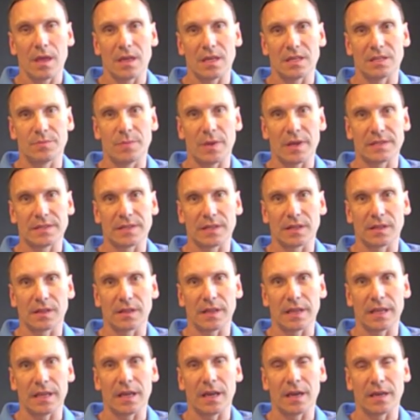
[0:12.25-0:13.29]
is
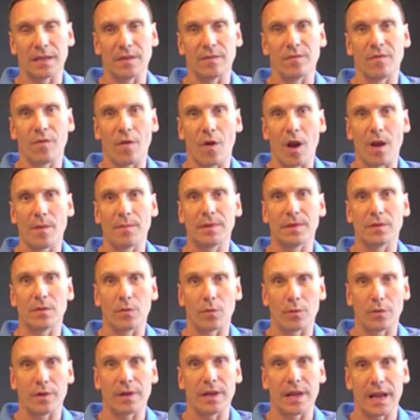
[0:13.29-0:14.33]
basically an environment
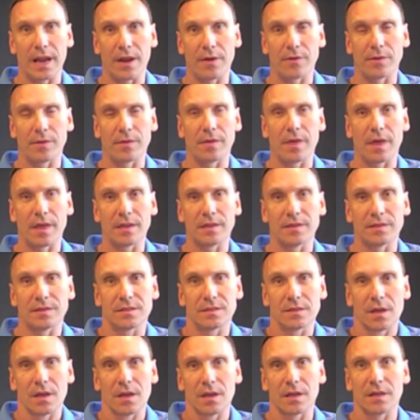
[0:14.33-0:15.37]
or an area that
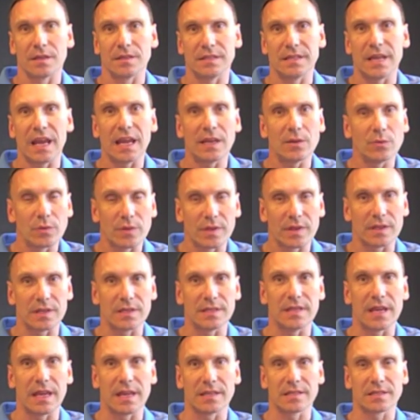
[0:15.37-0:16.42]
is contained within
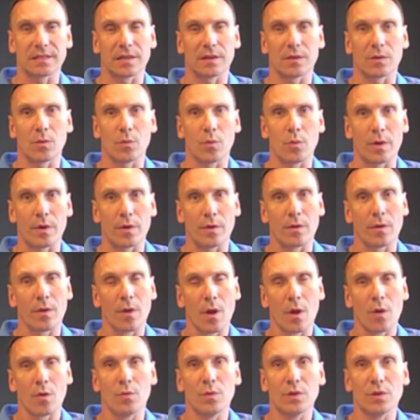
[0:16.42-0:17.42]
a data center where